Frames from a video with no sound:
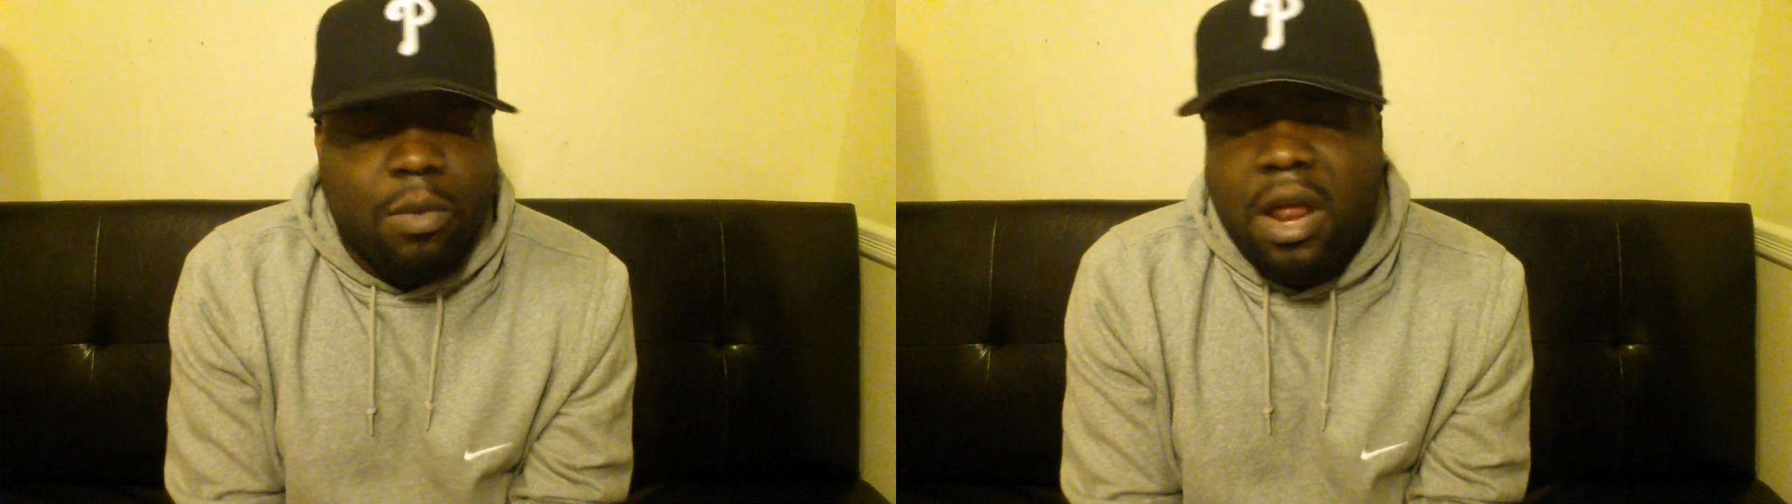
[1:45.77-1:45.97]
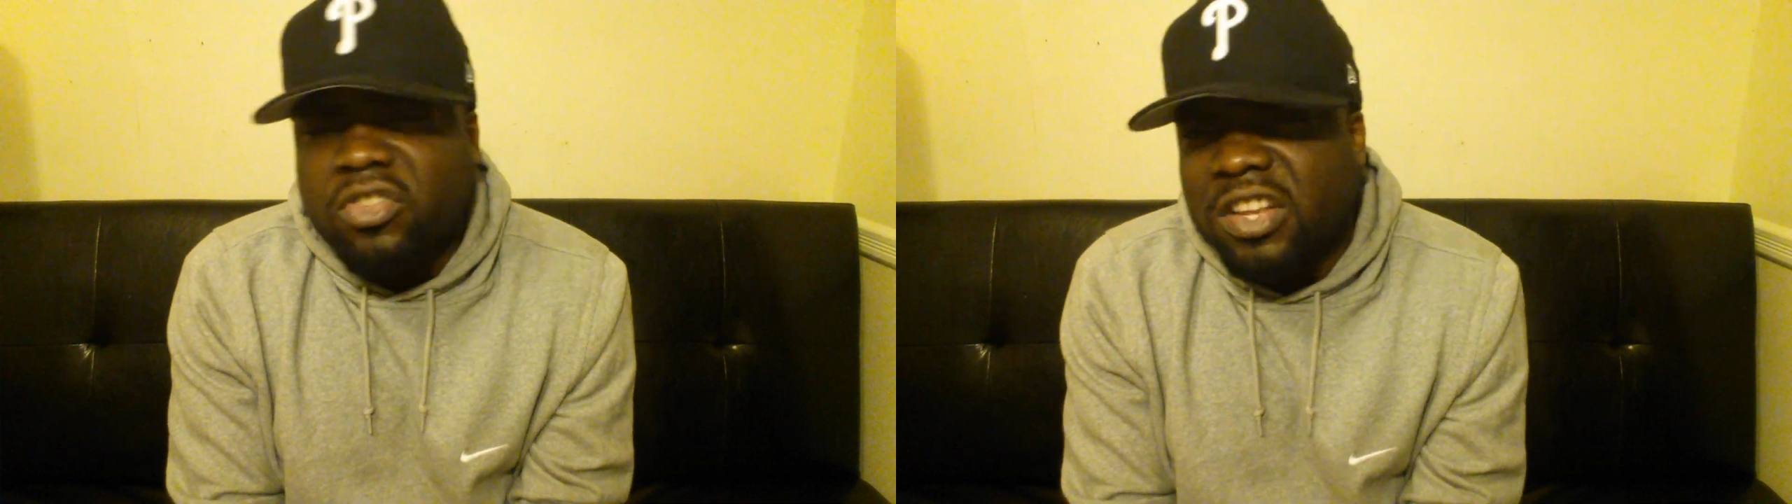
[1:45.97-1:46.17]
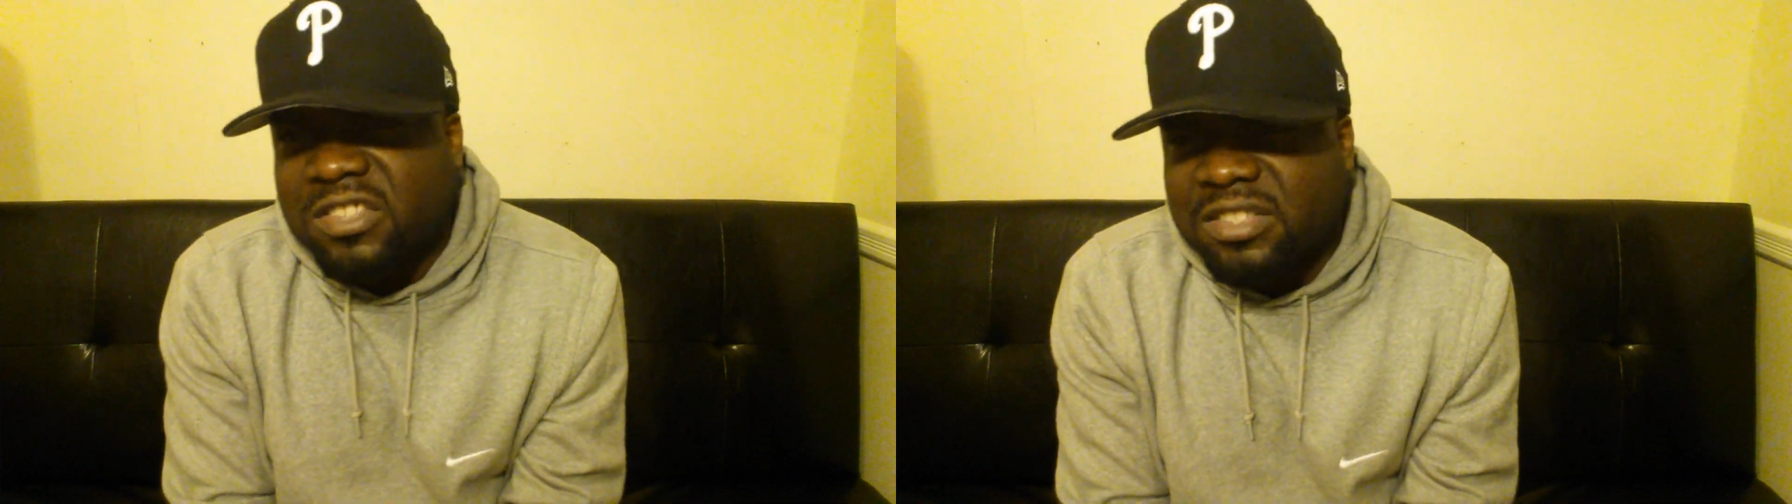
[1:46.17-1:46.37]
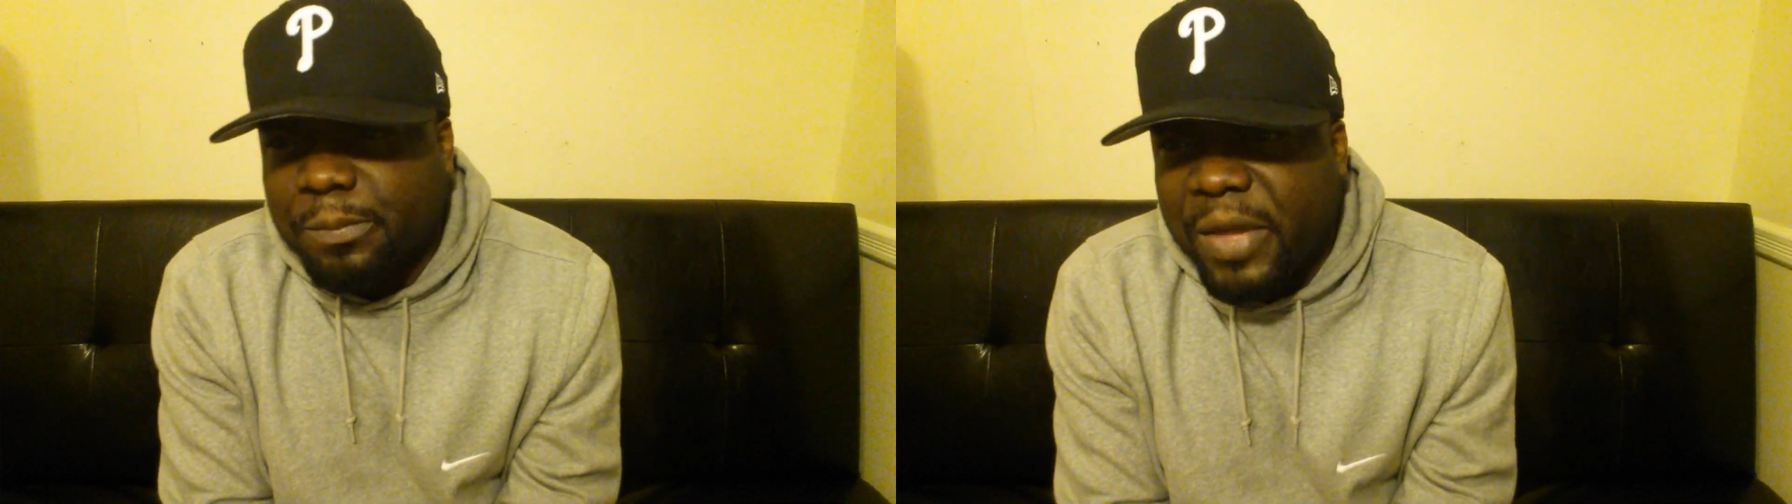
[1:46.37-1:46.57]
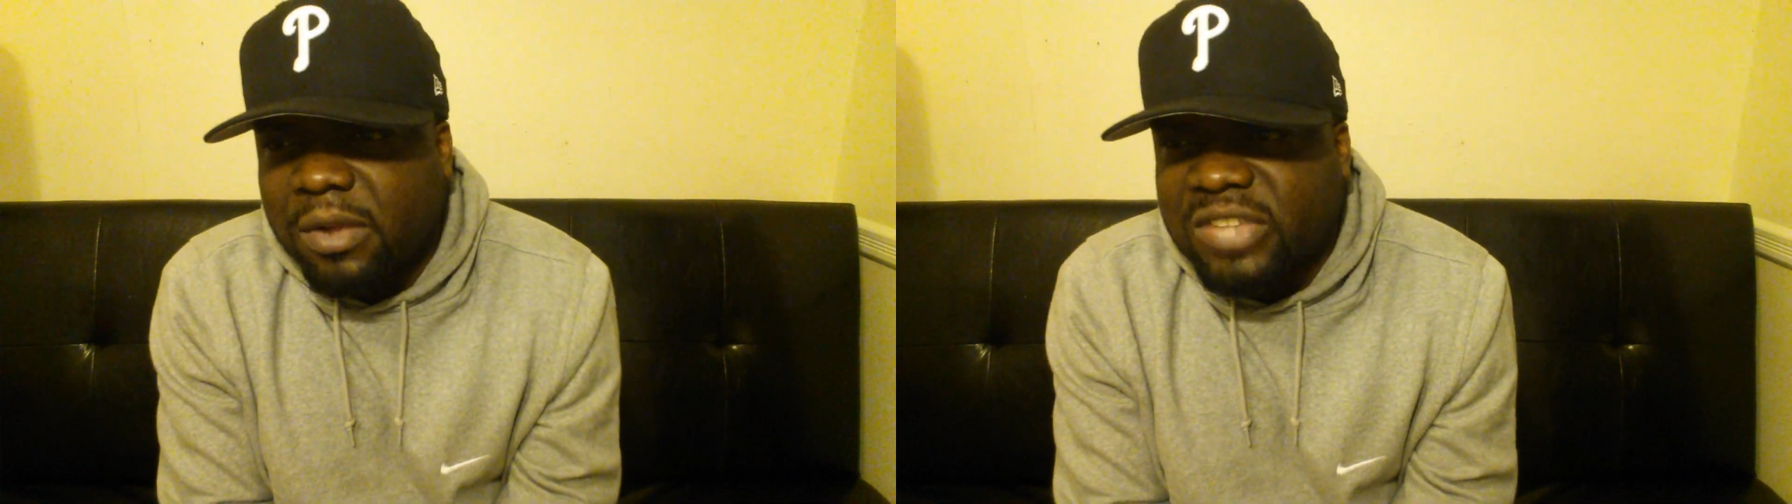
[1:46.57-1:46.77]

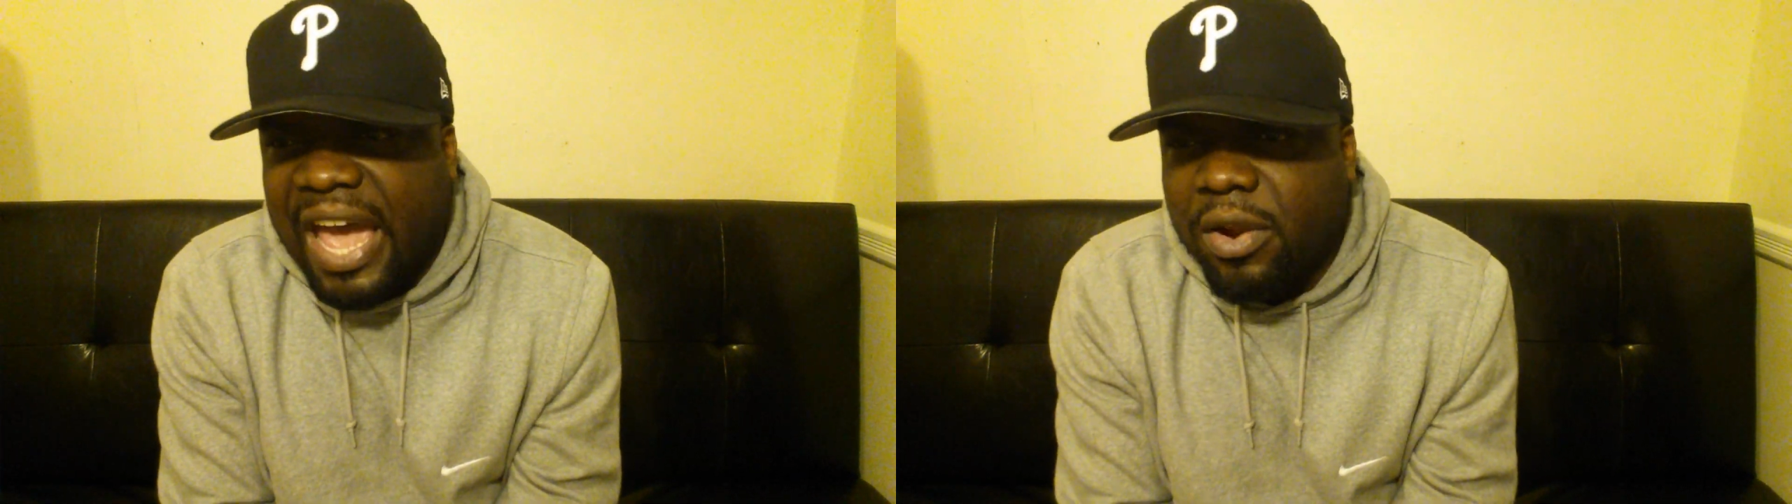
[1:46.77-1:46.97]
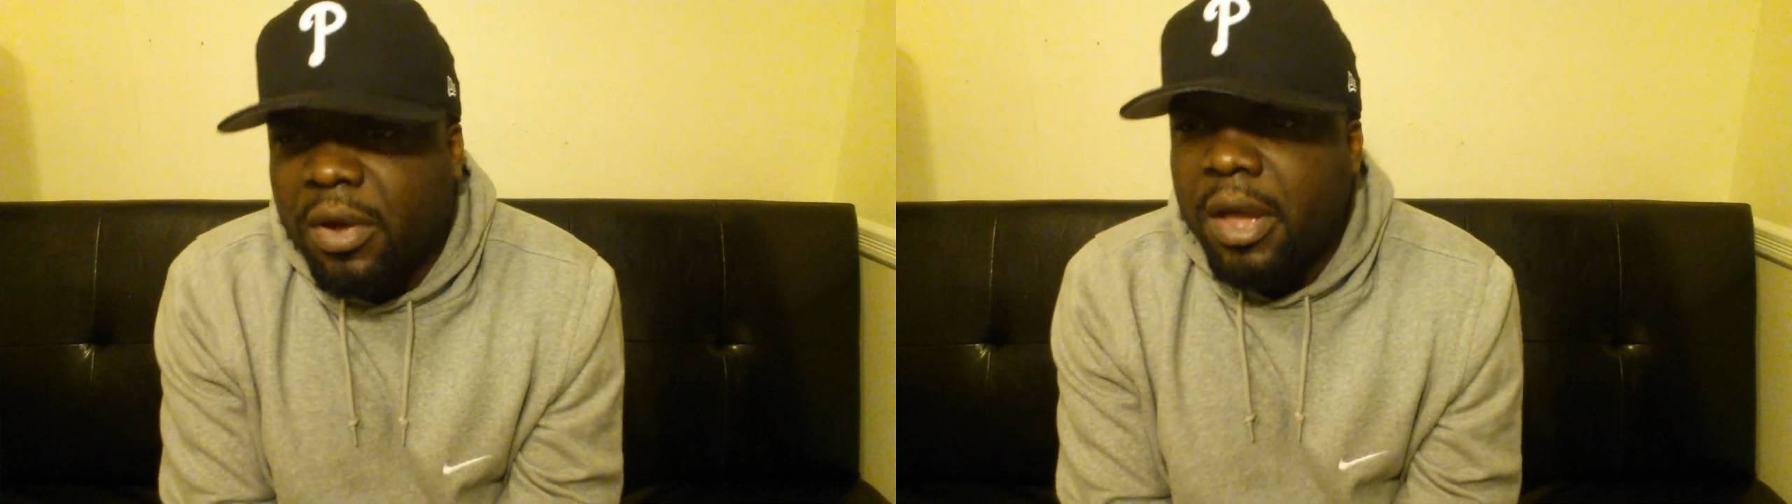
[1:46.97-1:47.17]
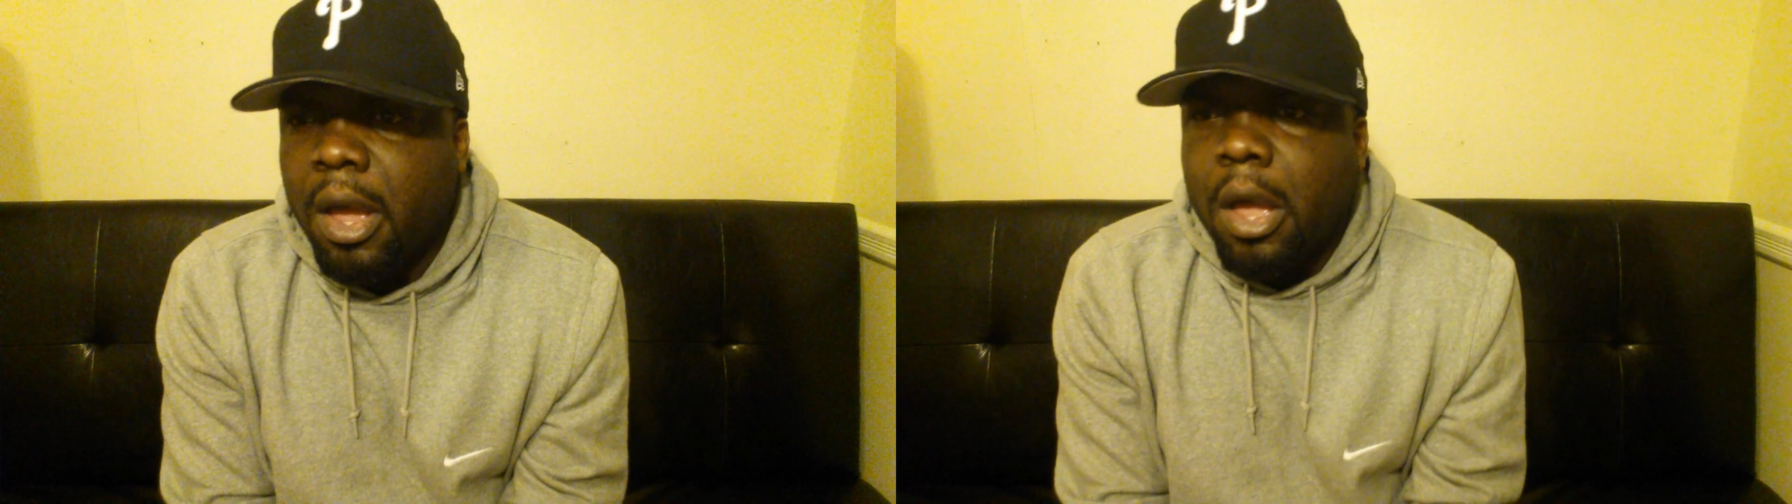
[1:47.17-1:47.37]
160 pound title.